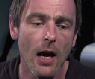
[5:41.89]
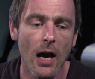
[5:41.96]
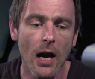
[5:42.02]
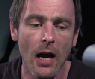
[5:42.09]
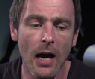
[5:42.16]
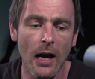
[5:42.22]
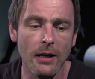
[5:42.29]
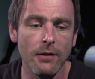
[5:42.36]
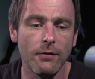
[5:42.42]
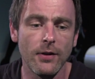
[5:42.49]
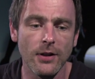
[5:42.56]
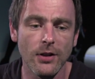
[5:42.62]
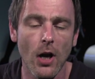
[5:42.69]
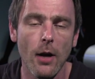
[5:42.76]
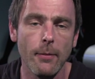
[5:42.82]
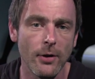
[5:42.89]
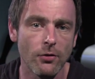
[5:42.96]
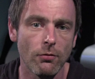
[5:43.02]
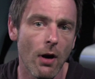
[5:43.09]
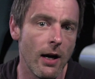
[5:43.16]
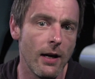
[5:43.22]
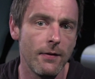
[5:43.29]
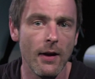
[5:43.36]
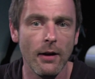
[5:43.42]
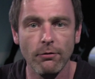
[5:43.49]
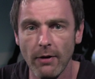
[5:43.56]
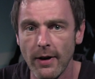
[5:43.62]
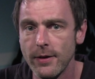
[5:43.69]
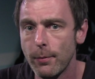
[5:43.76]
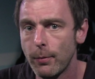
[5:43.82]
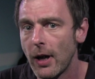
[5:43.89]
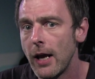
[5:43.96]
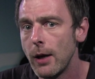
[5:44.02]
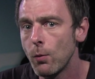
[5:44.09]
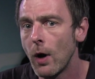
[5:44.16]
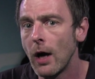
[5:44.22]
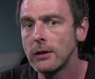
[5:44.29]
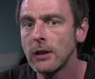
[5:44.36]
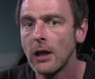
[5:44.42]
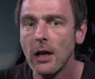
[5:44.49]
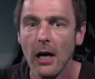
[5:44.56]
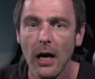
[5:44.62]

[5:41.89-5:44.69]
and if the time is right and they've read the play well,